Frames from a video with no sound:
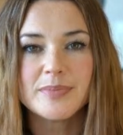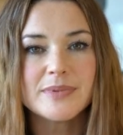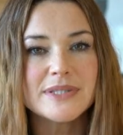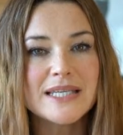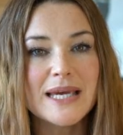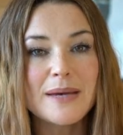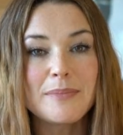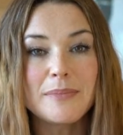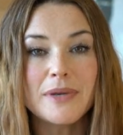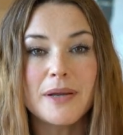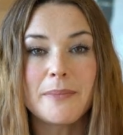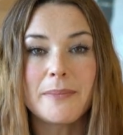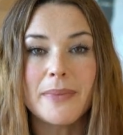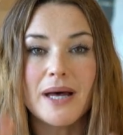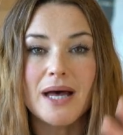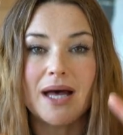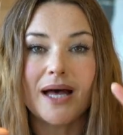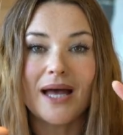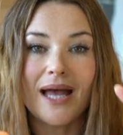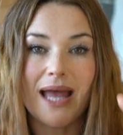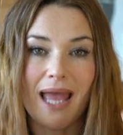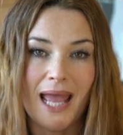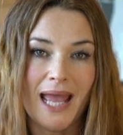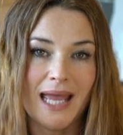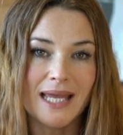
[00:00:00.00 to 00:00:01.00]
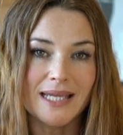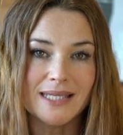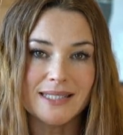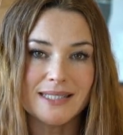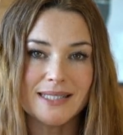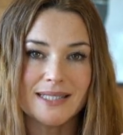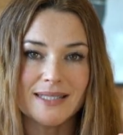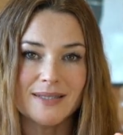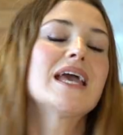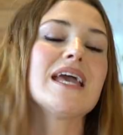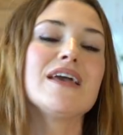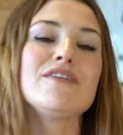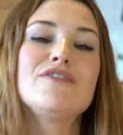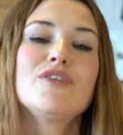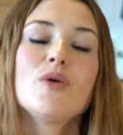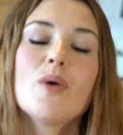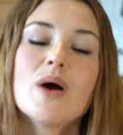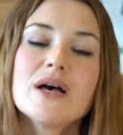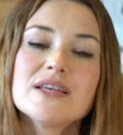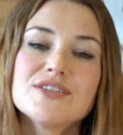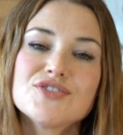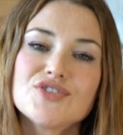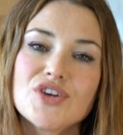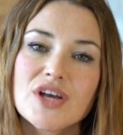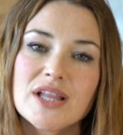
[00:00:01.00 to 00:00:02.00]
Tip number 8, if you
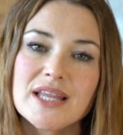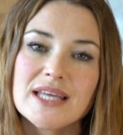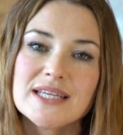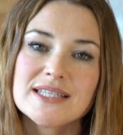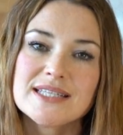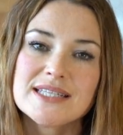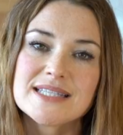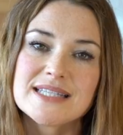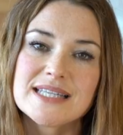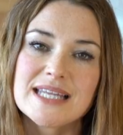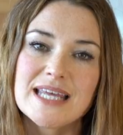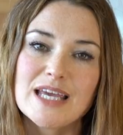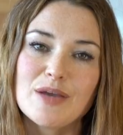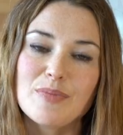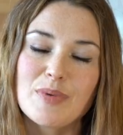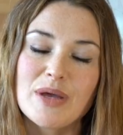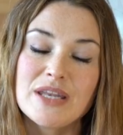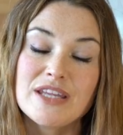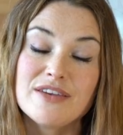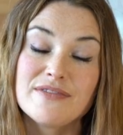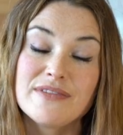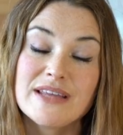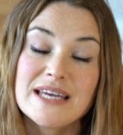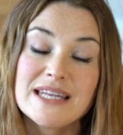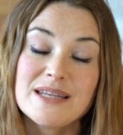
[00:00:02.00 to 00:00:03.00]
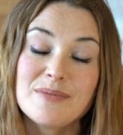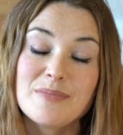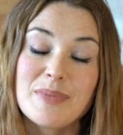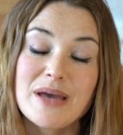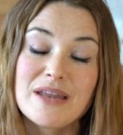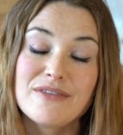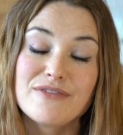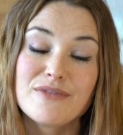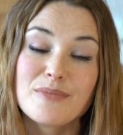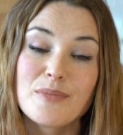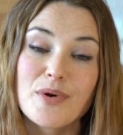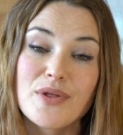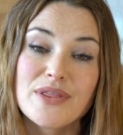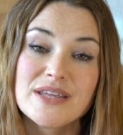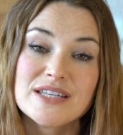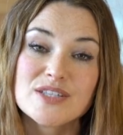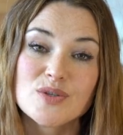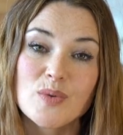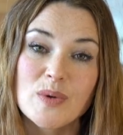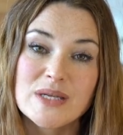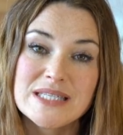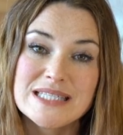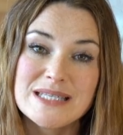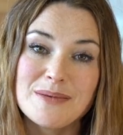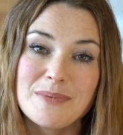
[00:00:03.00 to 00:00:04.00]
are struggling to sleep and you've laid in bed for more than
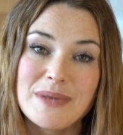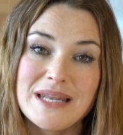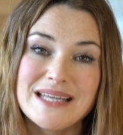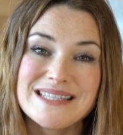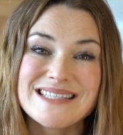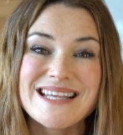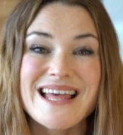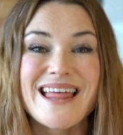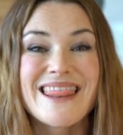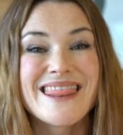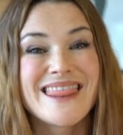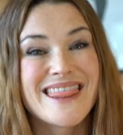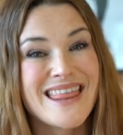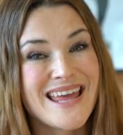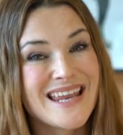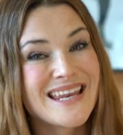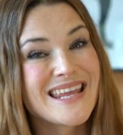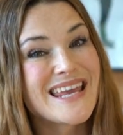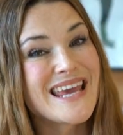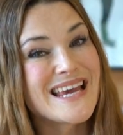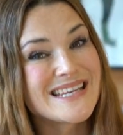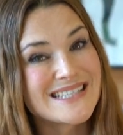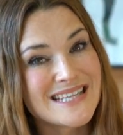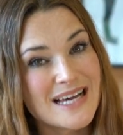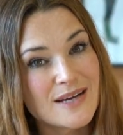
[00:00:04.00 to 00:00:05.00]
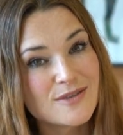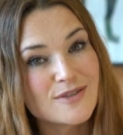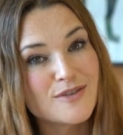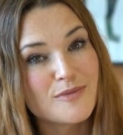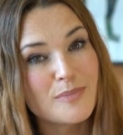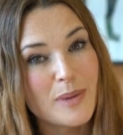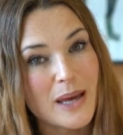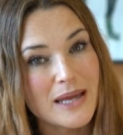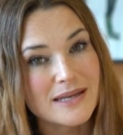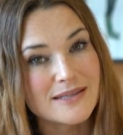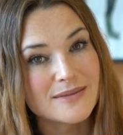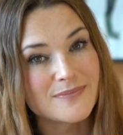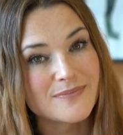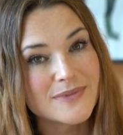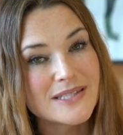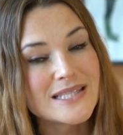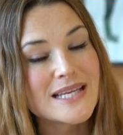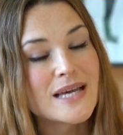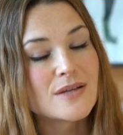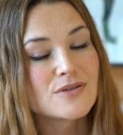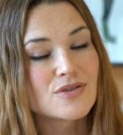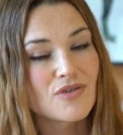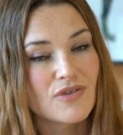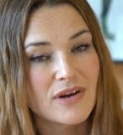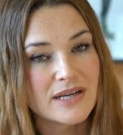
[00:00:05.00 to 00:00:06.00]
20 minutes, then get out of bed.
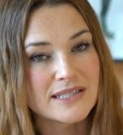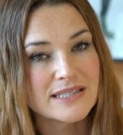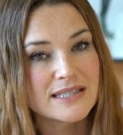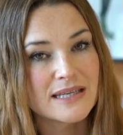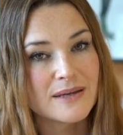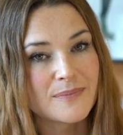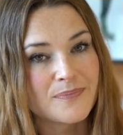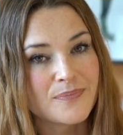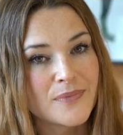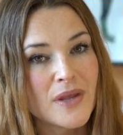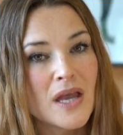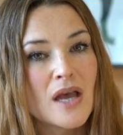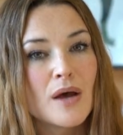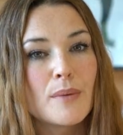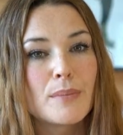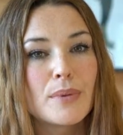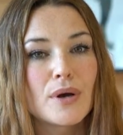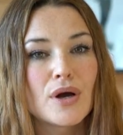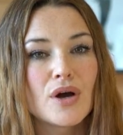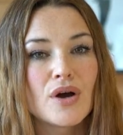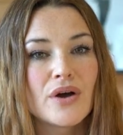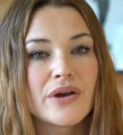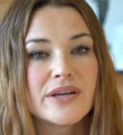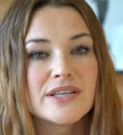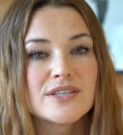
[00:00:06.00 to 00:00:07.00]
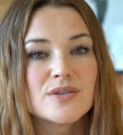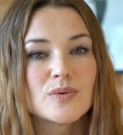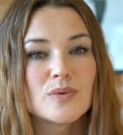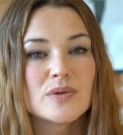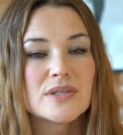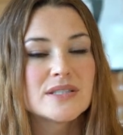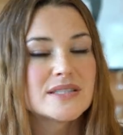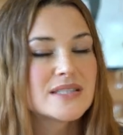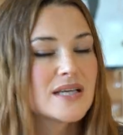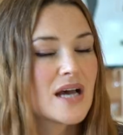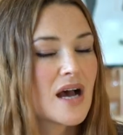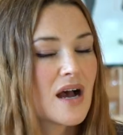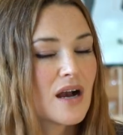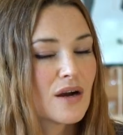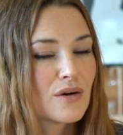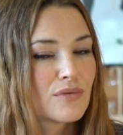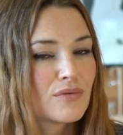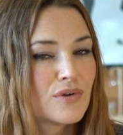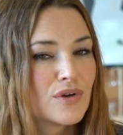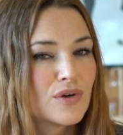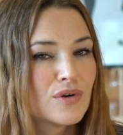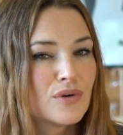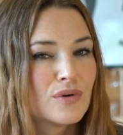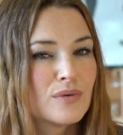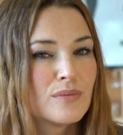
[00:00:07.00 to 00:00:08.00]
Sounds crazy, but going to a dark
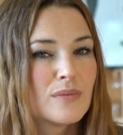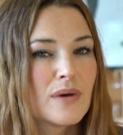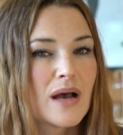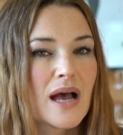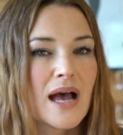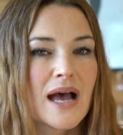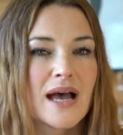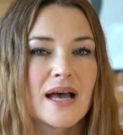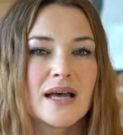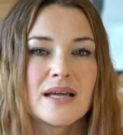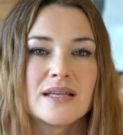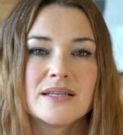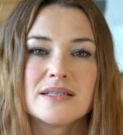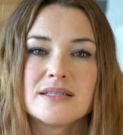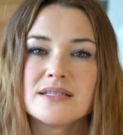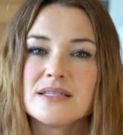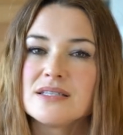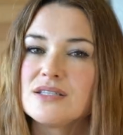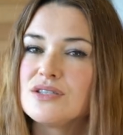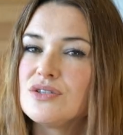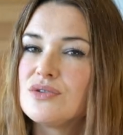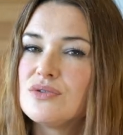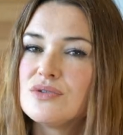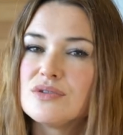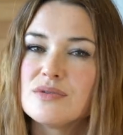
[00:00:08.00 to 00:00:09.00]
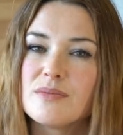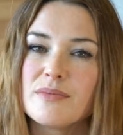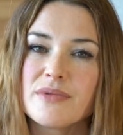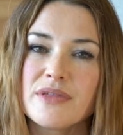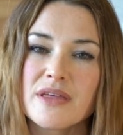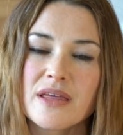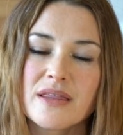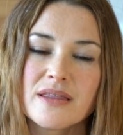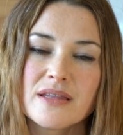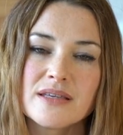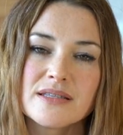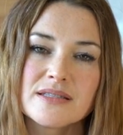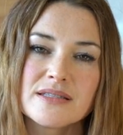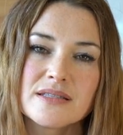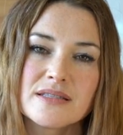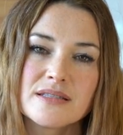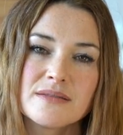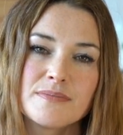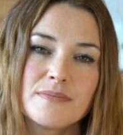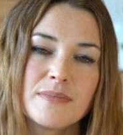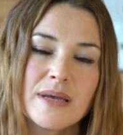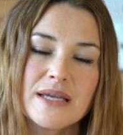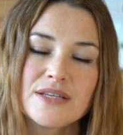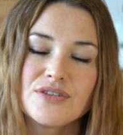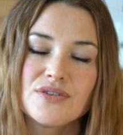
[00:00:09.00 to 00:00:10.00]
room and do something that
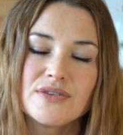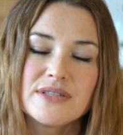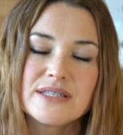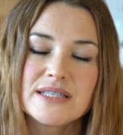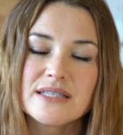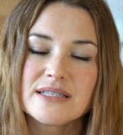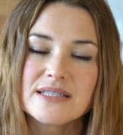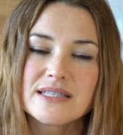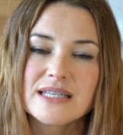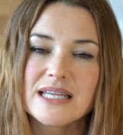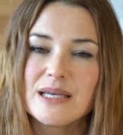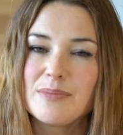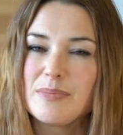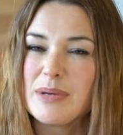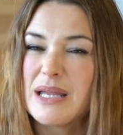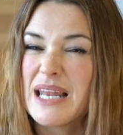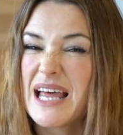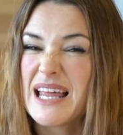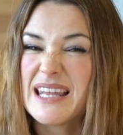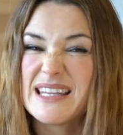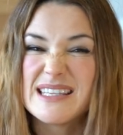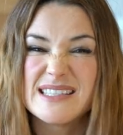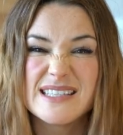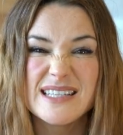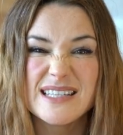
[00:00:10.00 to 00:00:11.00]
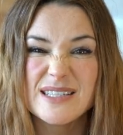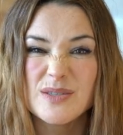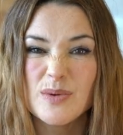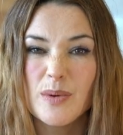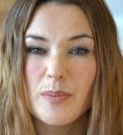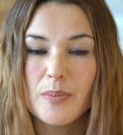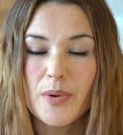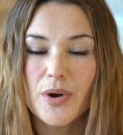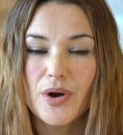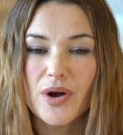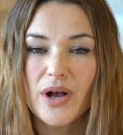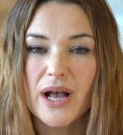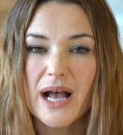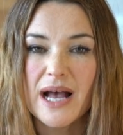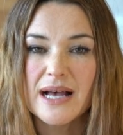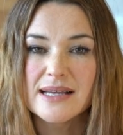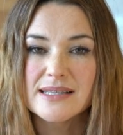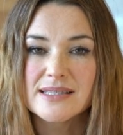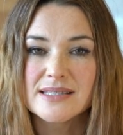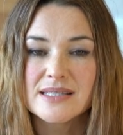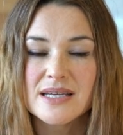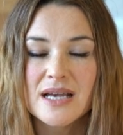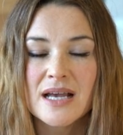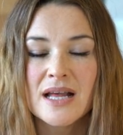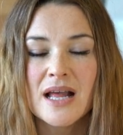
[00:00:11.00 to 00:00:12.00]
makes you still sleepy, like listening to a
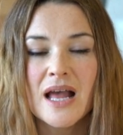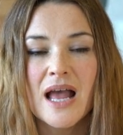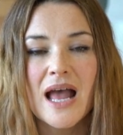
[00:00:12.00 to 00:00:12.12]
podcast,